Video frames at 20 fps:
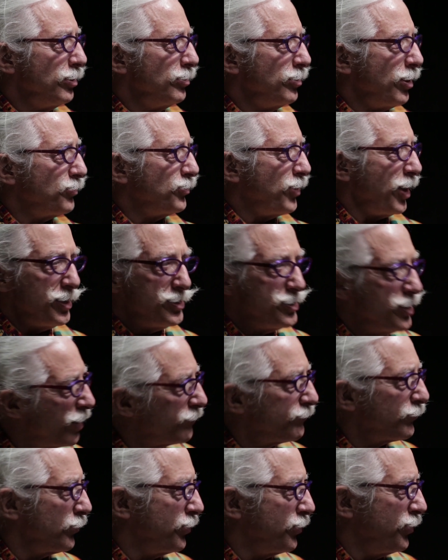That they
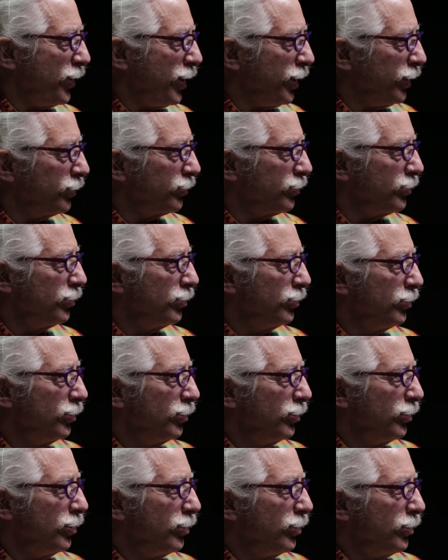never think,
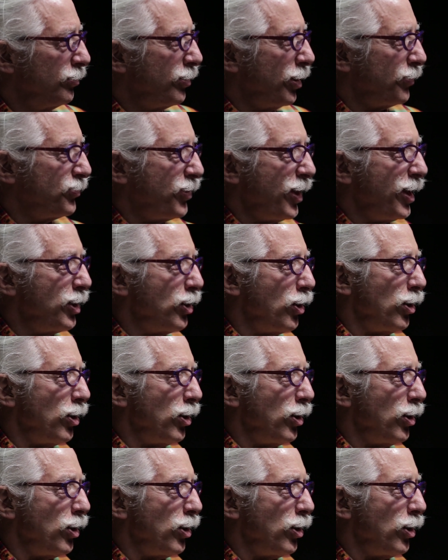that